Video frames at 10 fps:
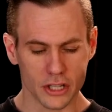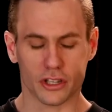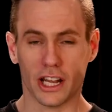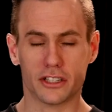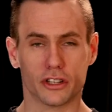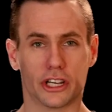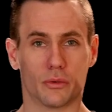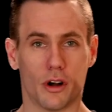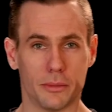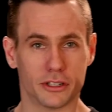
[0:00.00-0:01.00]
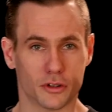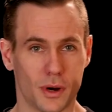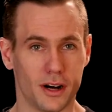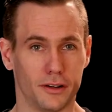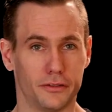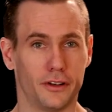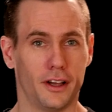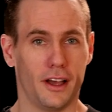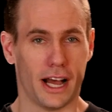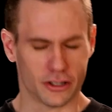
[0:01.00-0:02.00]
So let's look at Romans 12
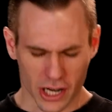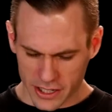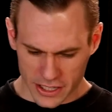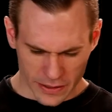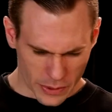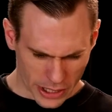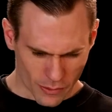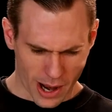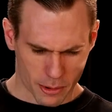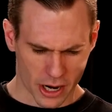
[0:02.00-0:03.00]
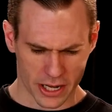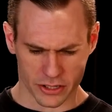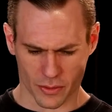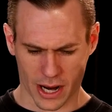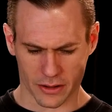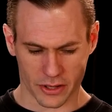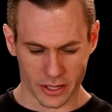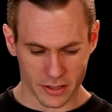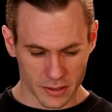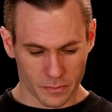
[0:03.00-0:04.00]
and try to see if we can wrap our heads around
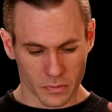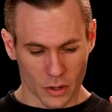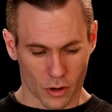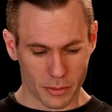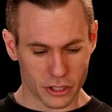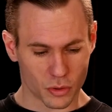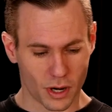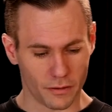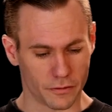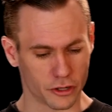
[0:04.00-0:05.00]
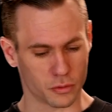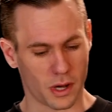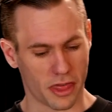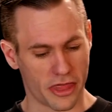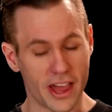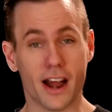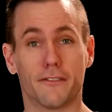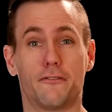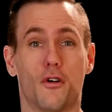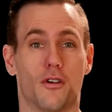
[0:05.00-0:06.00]
this. Romans 12, verse 1.
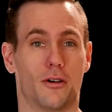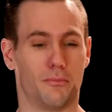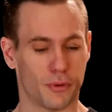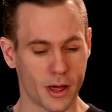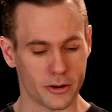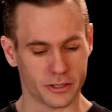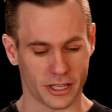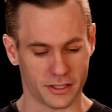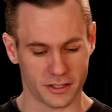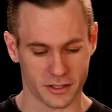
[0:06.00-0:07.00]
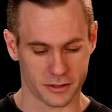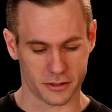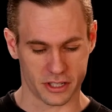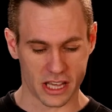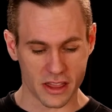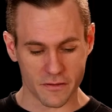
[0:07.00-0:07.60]
Therefore, brothers and sisters, in